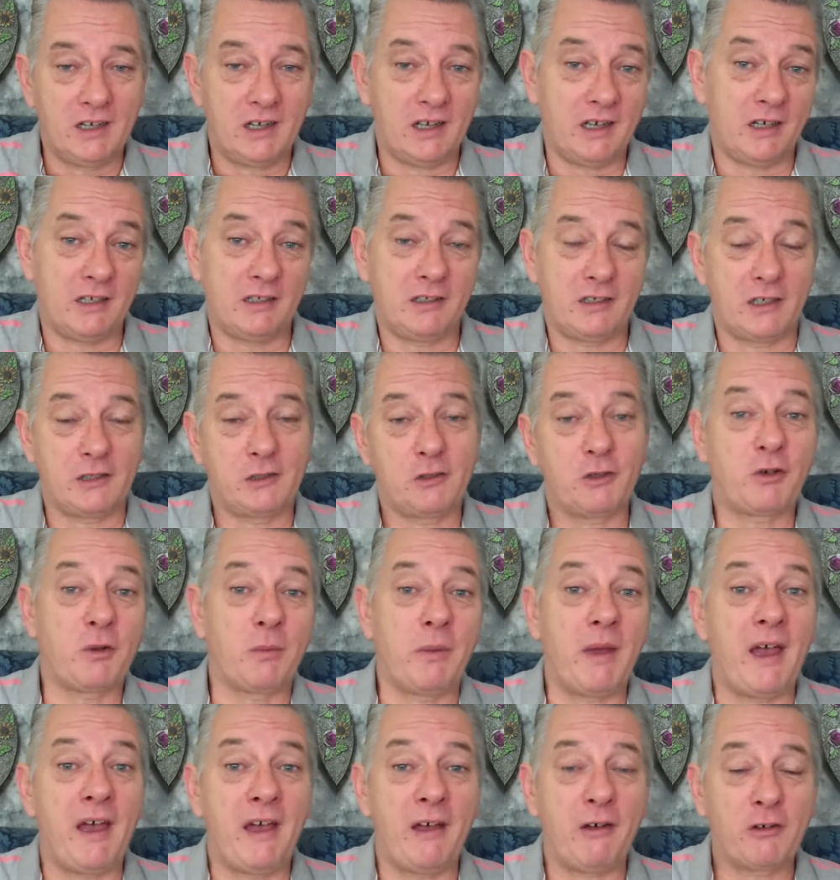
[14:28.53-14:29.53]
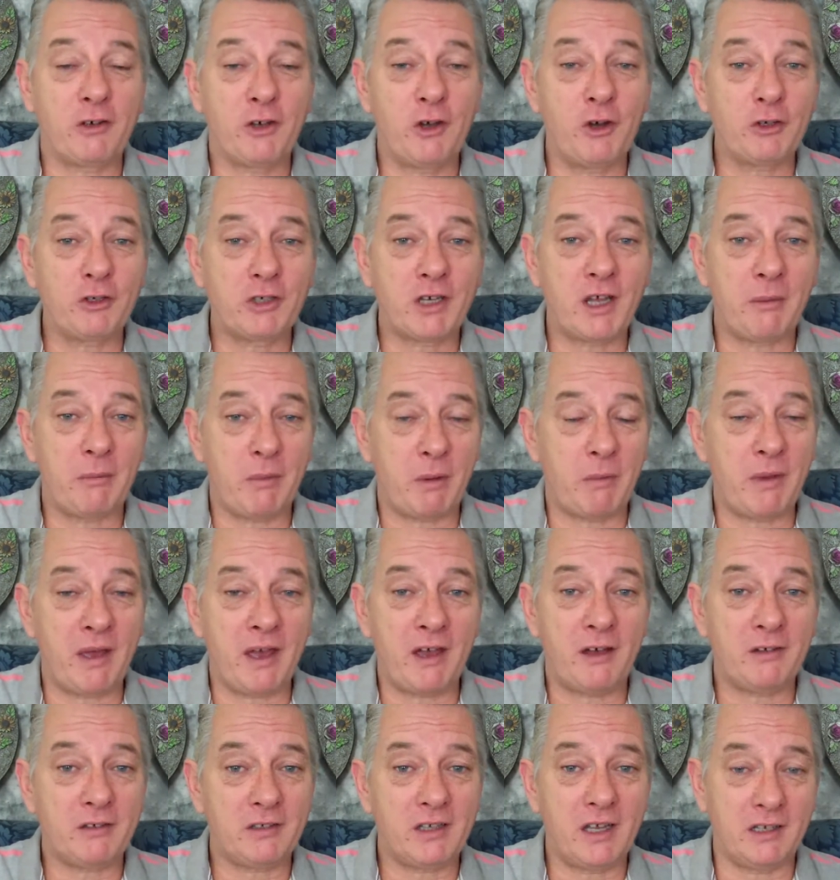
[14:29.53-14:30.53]
And they talk about how God come
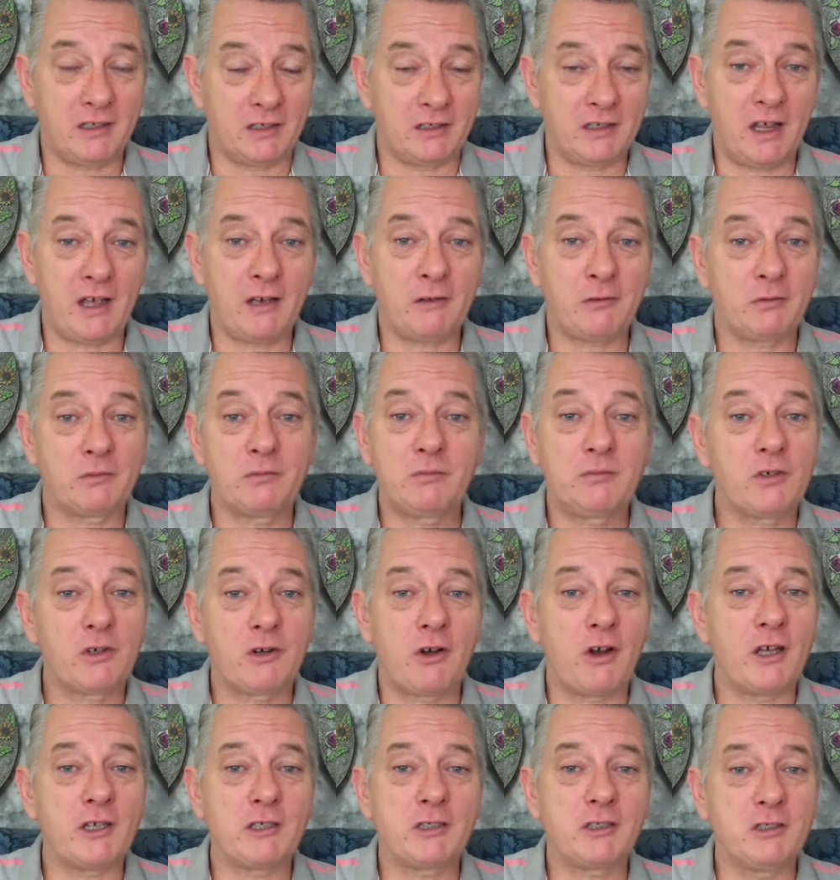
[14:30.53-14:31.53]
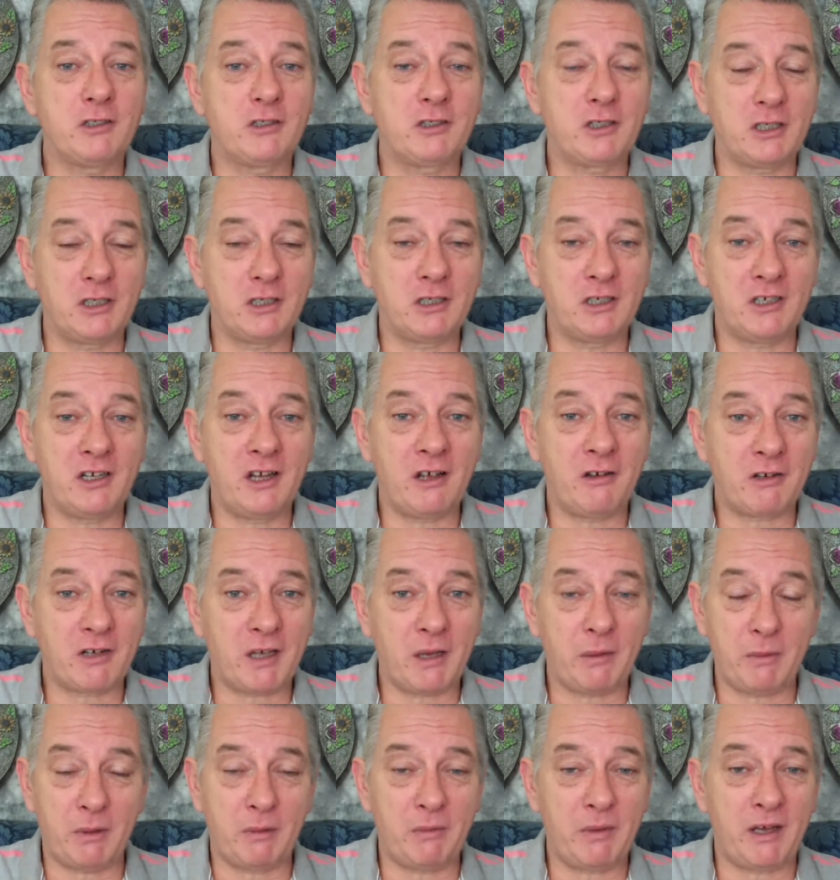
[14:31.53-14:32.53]
about and how Christ and Citadel
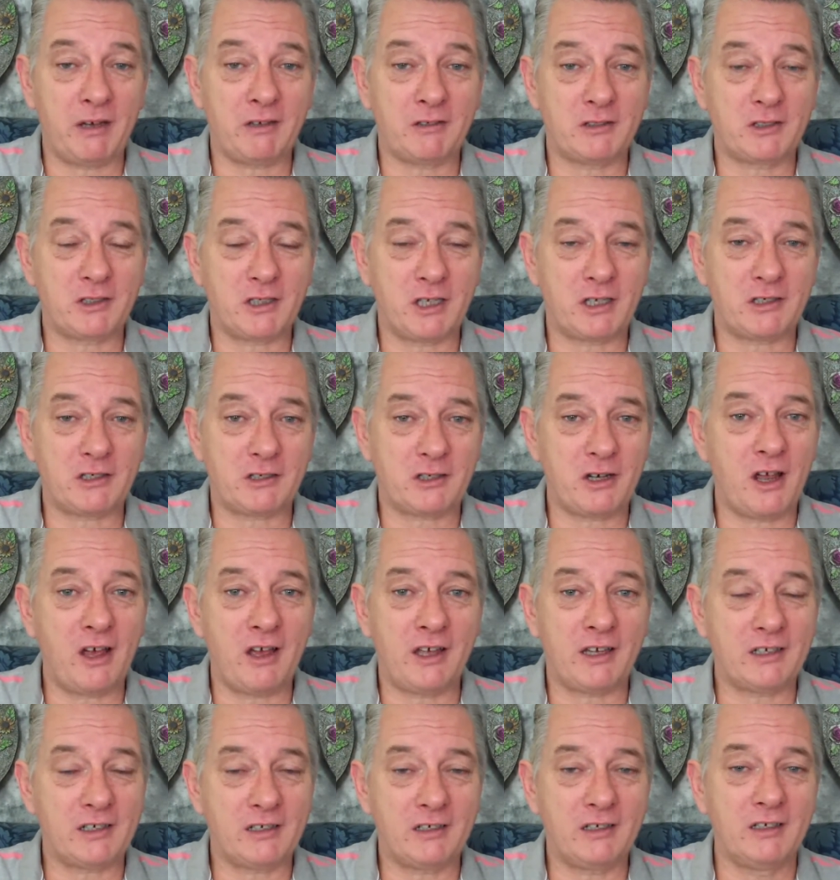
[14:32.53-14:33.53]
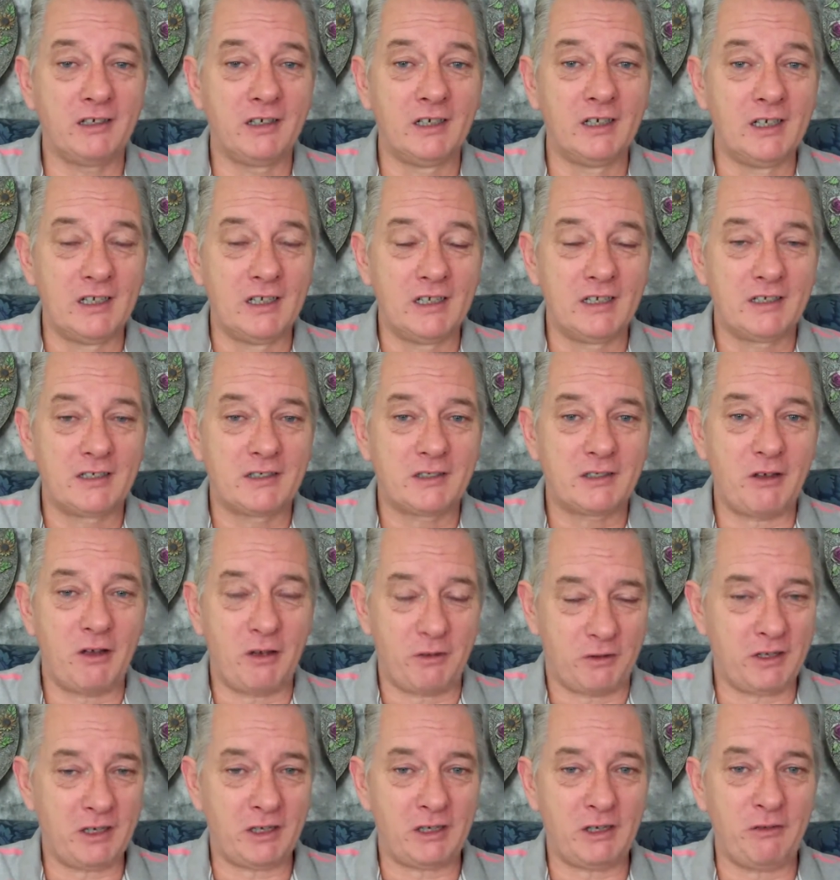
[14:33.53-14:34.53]
come about and such like. So I
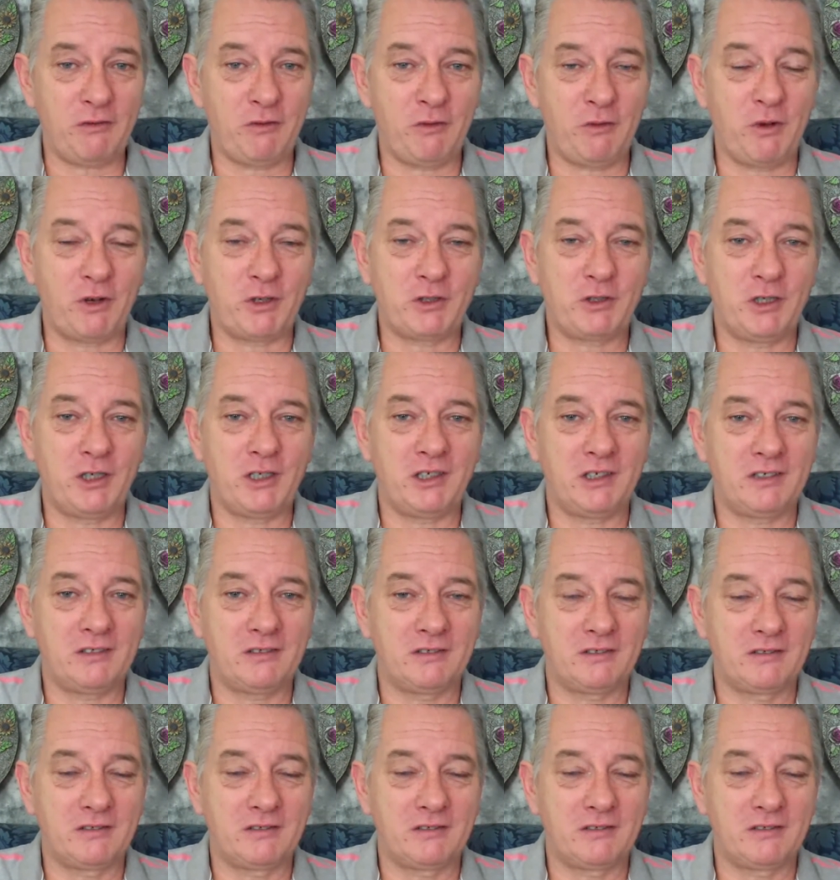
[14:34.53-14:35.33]
thank you for watching.